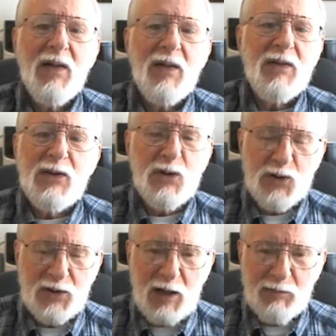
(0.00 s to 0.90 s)
you
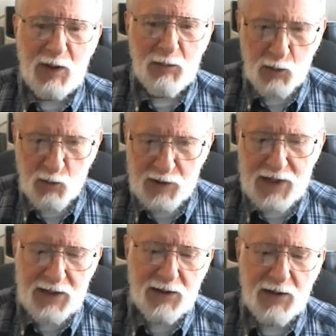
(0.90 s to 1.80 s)
should not be able to
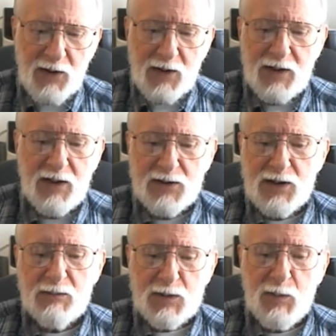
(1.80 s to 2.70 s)
read in our King
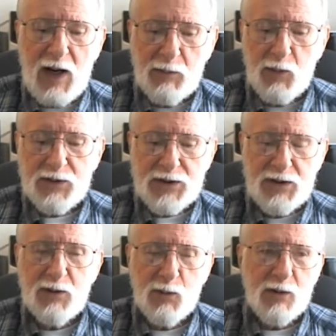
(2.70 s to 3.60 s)
James Bible and see
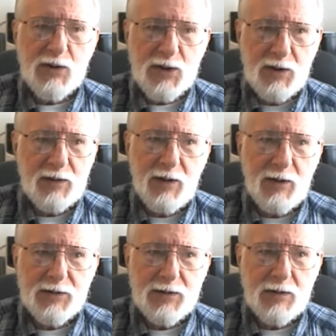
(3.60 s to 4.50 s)
the word
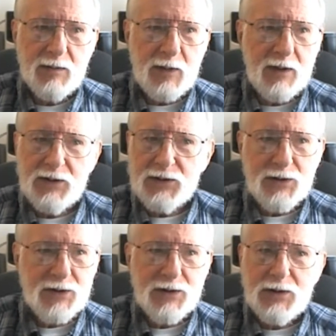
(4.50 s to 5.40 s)
Gentiles, because
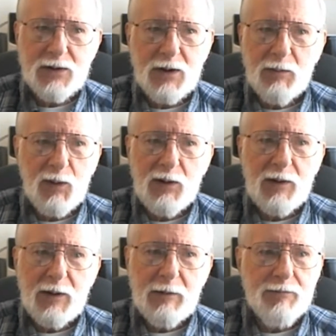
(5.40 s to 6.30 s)
it's
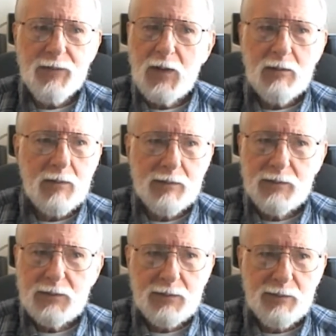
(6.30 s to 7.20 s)
completely
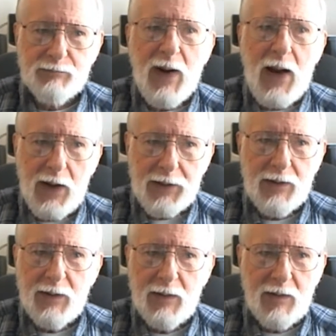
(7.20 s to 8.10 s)
bad.
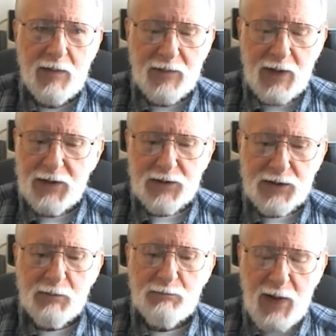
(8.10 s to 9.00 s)
That is
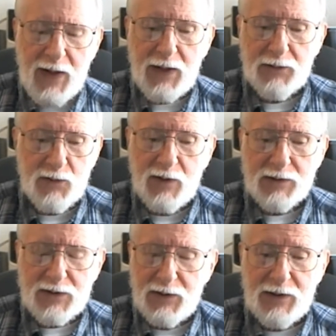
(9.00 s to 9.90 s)
a bad
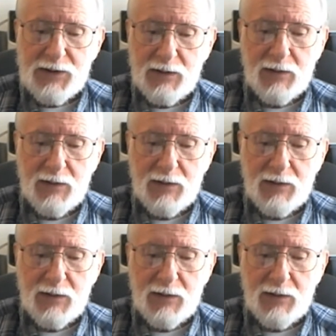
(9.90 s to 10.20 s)
translation.